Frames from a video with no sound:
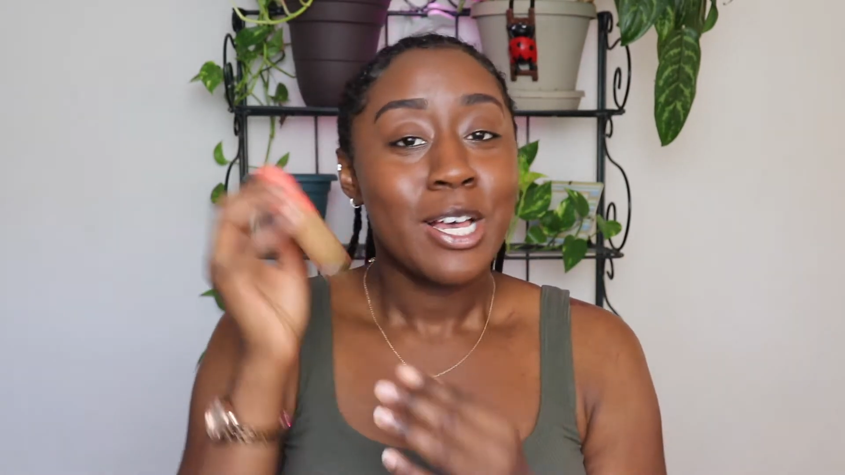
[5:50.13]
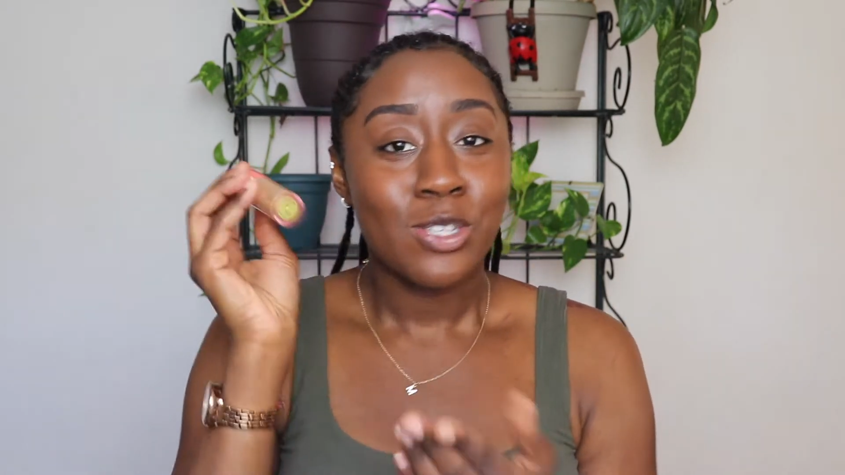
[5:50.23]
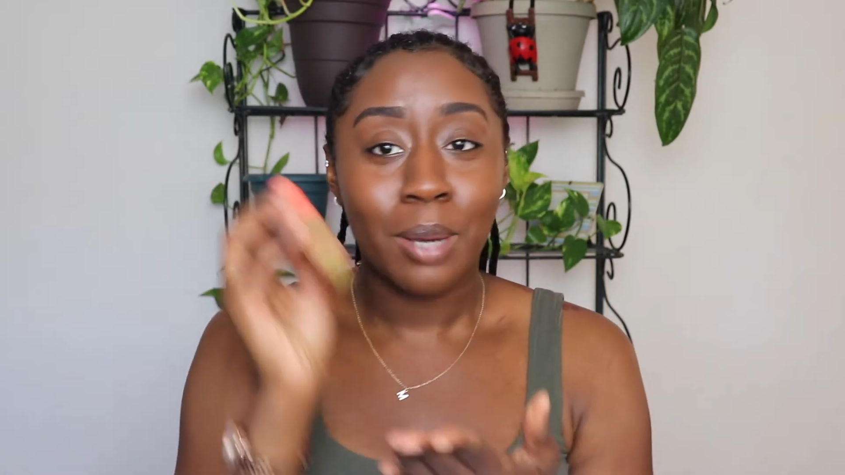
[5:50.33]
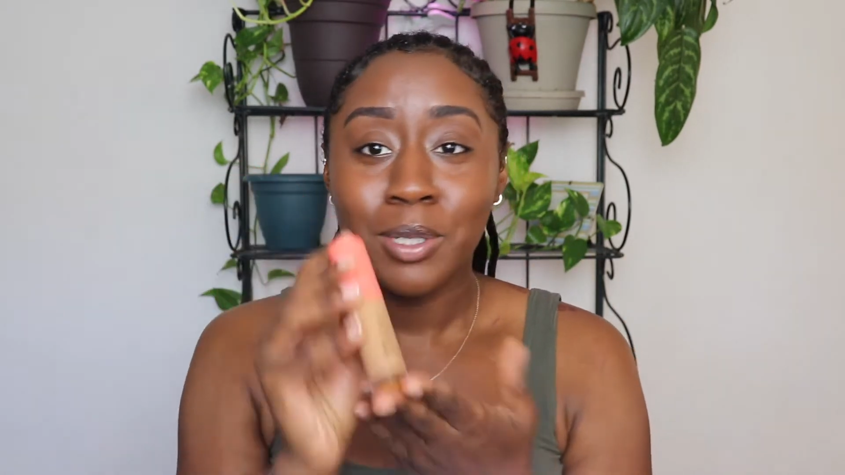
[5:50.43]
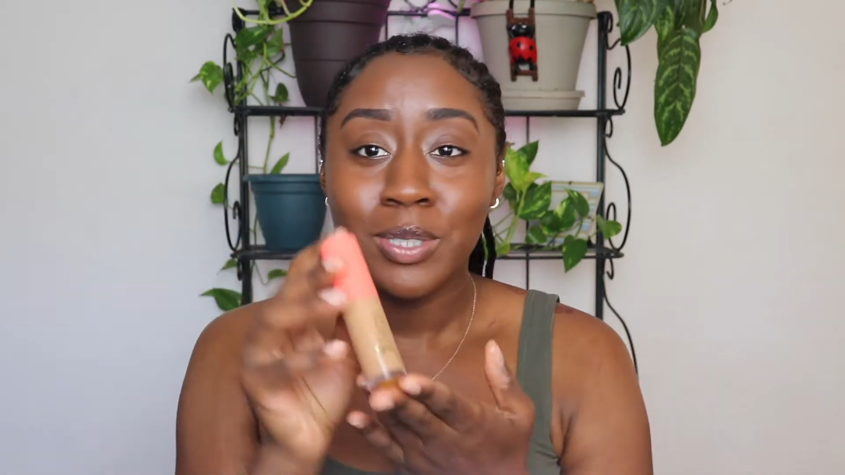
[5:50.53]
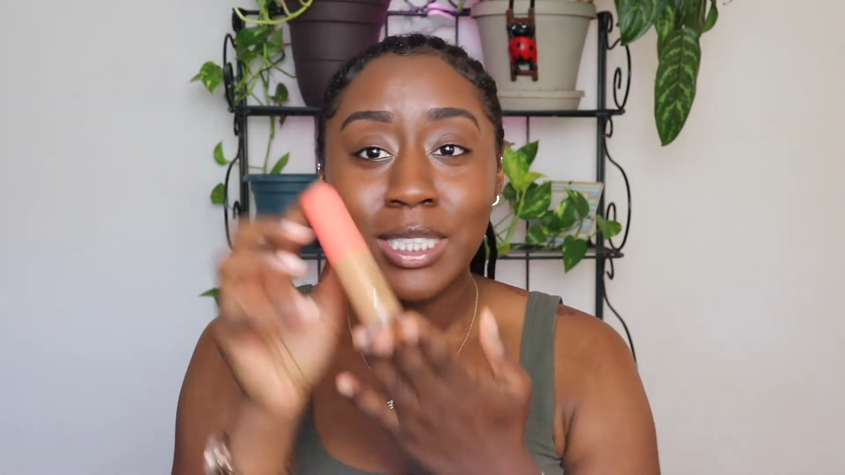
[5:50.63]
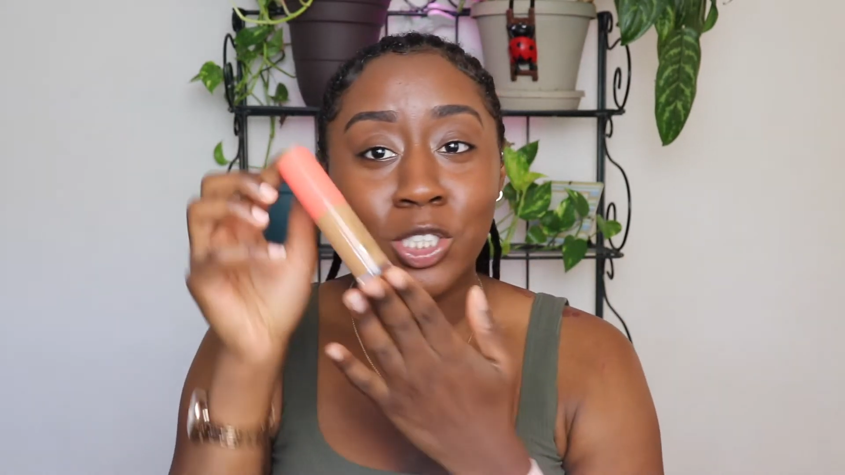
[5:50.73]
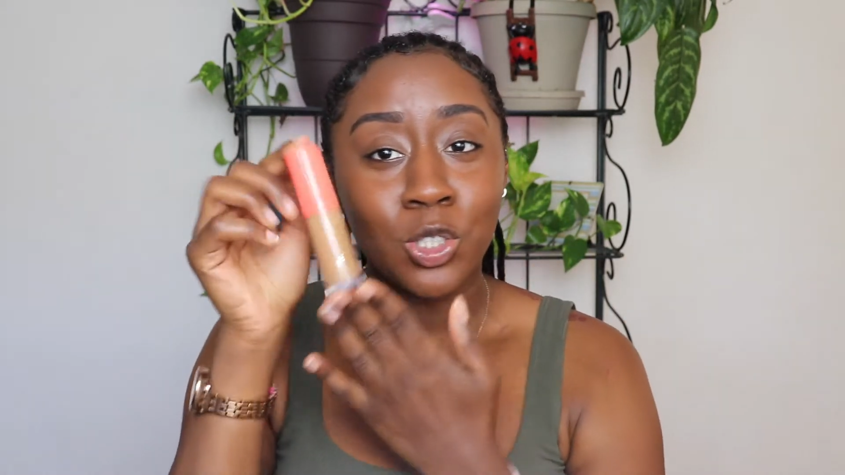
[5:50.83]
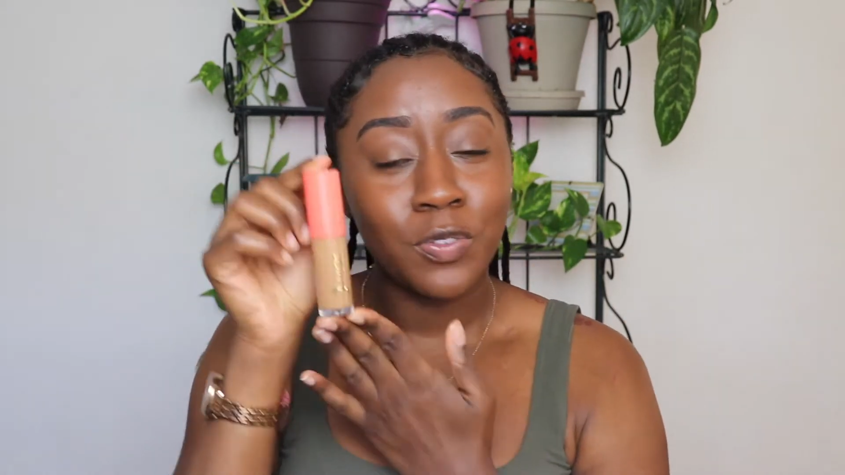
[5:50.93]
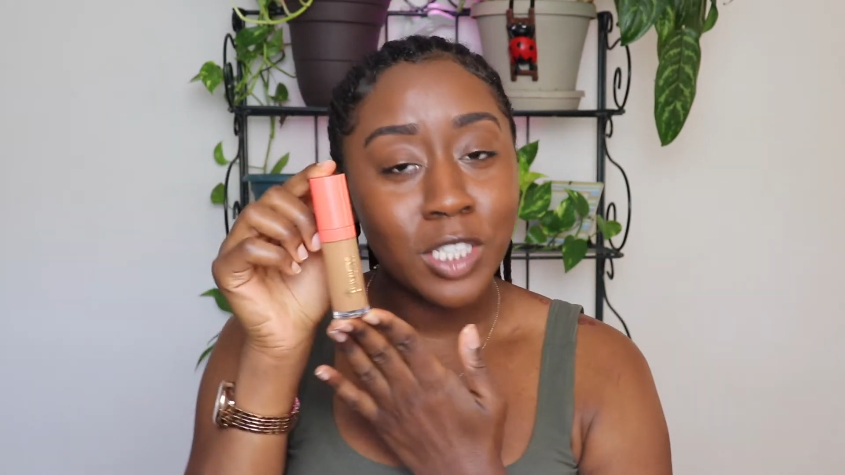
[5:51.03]
So I'm using
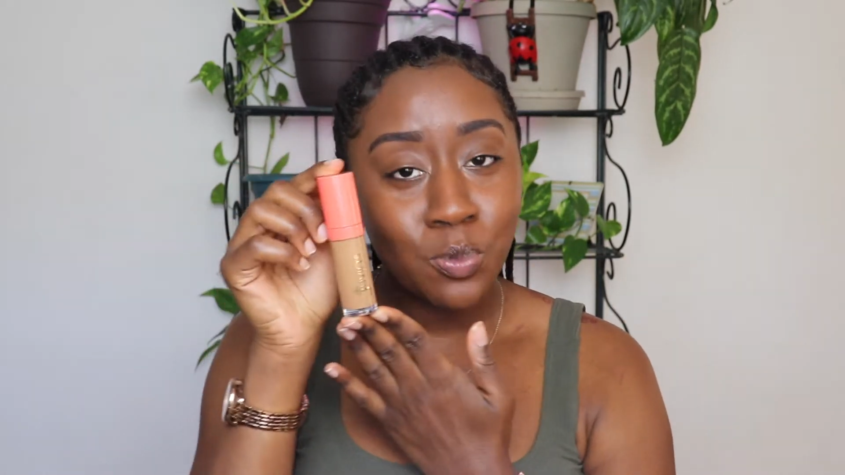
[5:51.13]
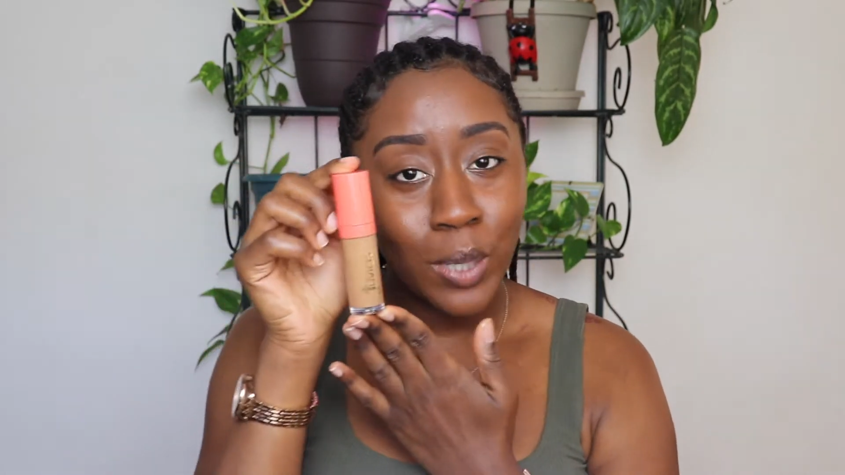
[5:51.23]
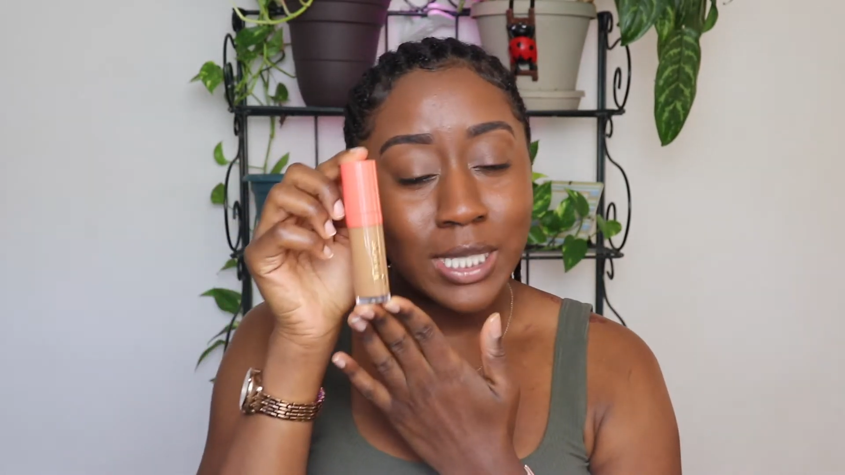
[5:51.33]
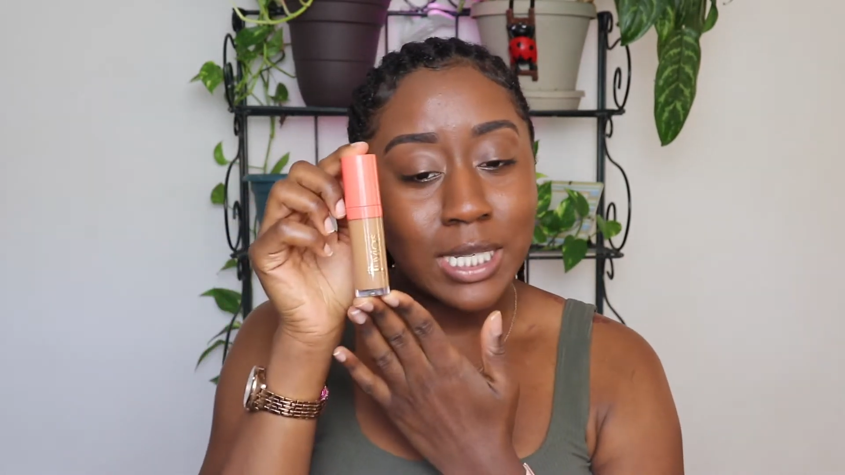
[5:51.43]
Juvia's Place